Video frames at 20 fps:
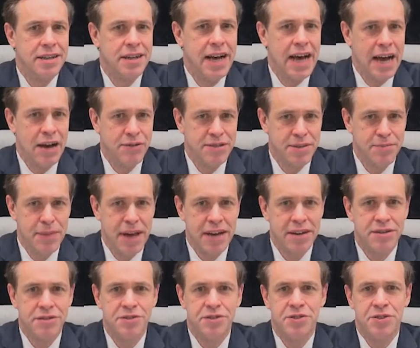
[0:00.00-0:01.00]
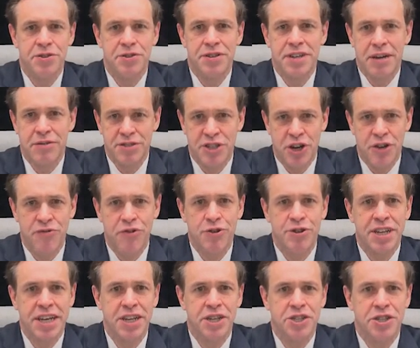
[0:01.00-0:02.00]
I was a medical student, I was on
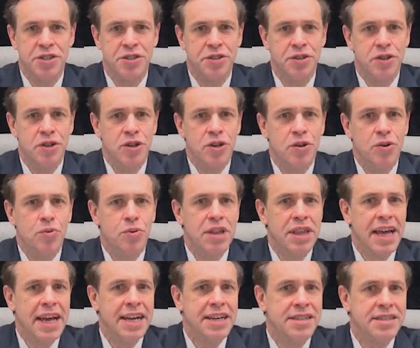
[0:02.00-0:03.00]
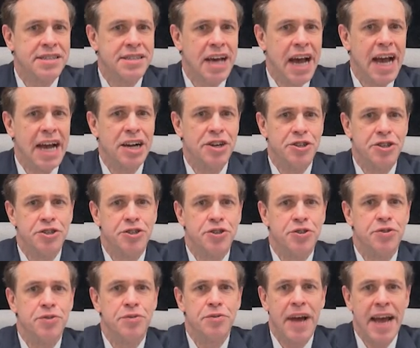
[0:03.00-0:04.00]
rotation, with a desire to
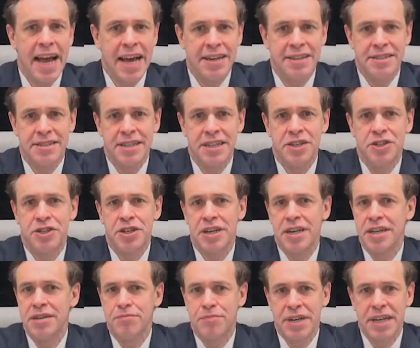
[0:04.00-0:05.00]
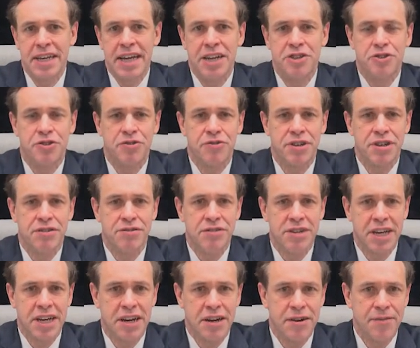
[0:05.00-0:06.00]
do anesthesia and pediatric critical
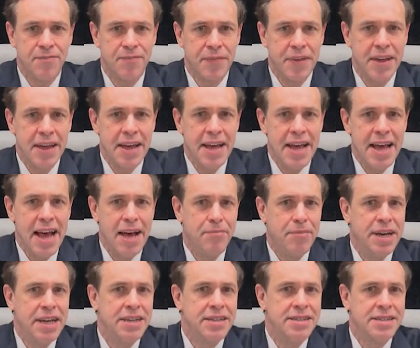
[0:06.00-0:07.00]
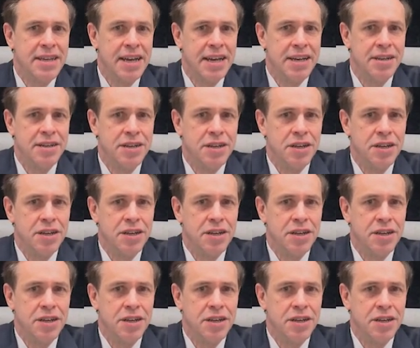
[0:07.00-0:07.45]
care, and Pina said,